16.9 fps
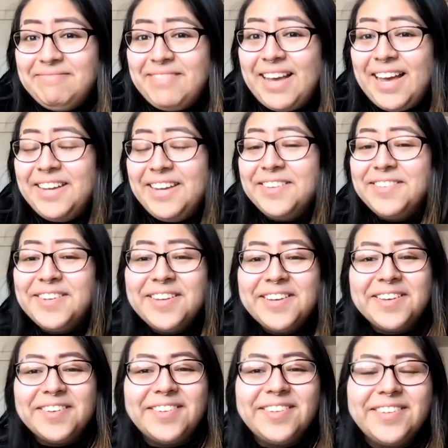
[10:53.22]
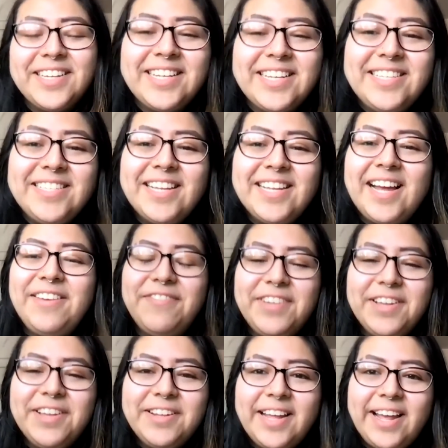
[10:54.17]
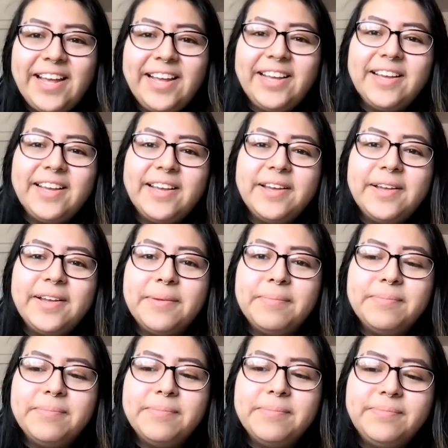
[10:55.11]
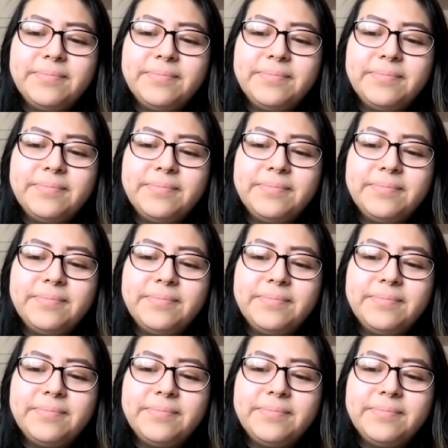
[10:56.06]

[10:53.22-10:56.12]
I don't know, because I feel like at